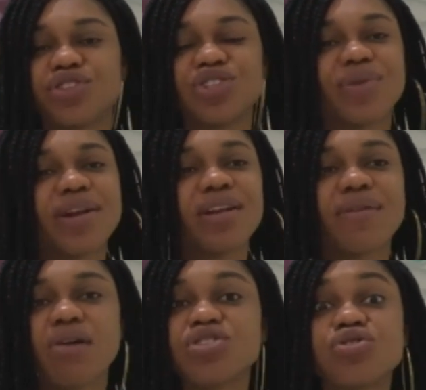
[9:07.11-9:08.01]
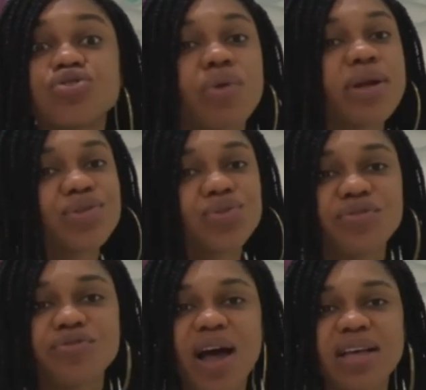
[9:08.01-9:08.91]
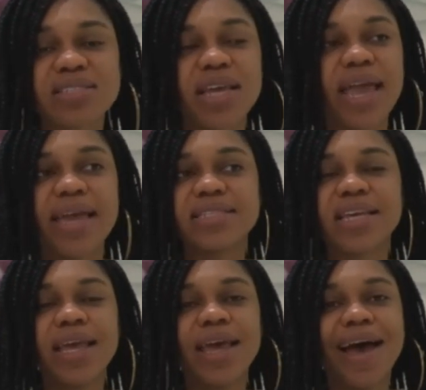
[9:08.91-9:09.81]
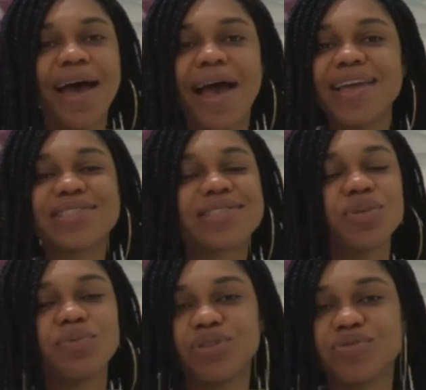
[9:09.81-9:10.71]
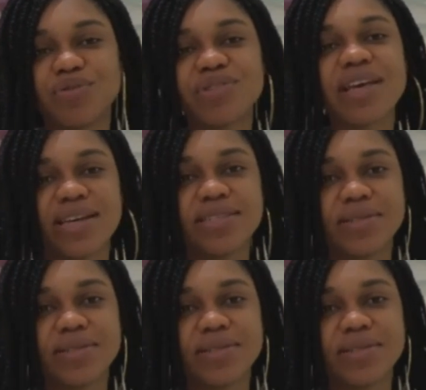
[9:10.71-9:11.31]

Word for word: She's running around, she's growing so fast, and uh, it's such a beautiful sight.